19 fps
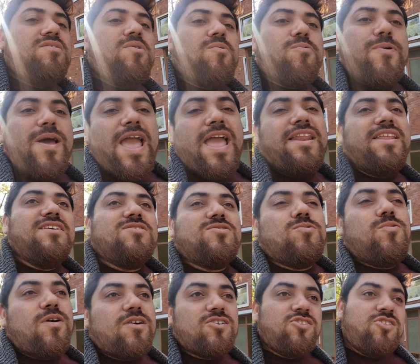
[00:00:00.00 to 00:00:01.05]
the ratings
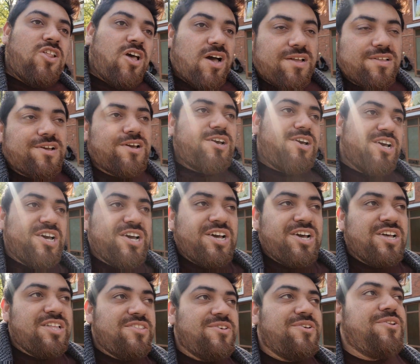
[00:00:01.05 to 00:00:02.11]
were not
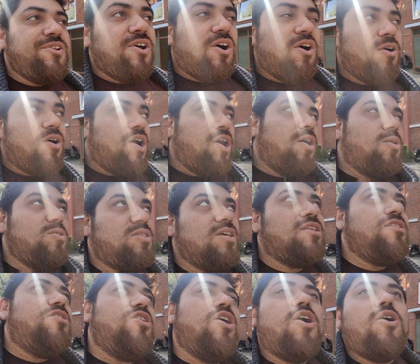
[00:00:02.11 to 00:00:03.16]
good, you know. Oh,
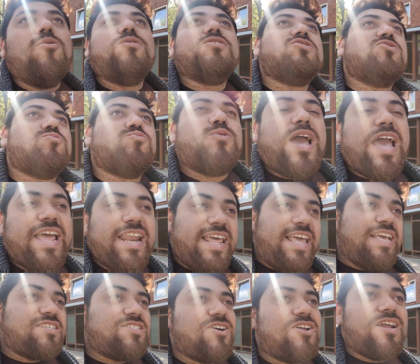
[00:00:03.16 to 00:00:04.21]
the lowest
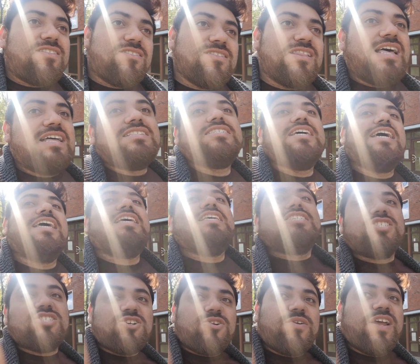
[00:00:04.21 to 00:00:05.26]
ratings on Atlanta
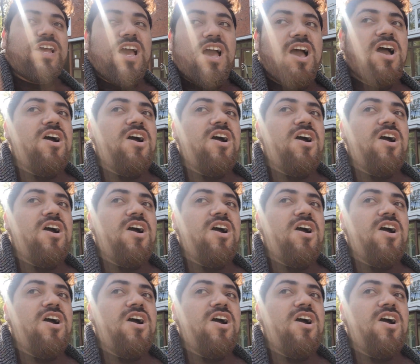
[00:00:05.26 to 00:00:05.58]
history.